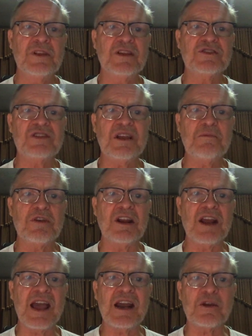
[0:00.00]
It seemed
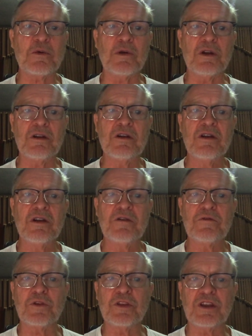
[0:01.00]
inadequate
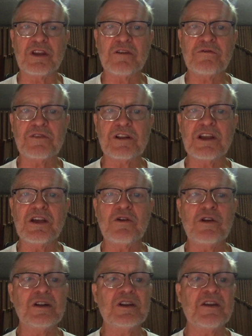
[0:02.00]
for the gift Leo
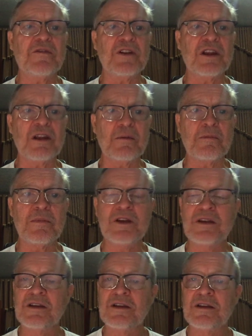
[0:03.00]
had given him,
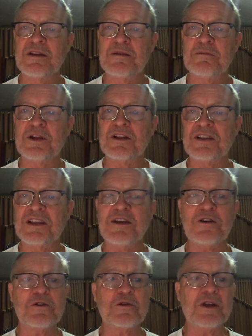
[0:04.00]
but
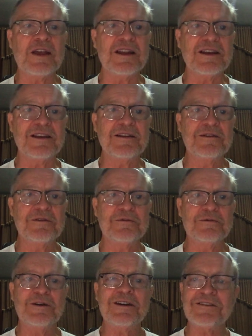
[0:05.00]
Leo grinned.
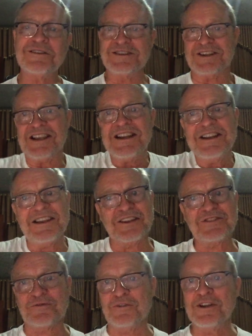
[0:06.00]
What are
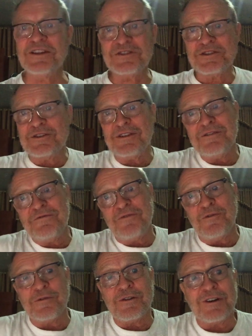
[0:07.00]
genius friends good
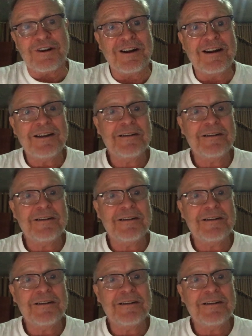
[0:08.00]
for?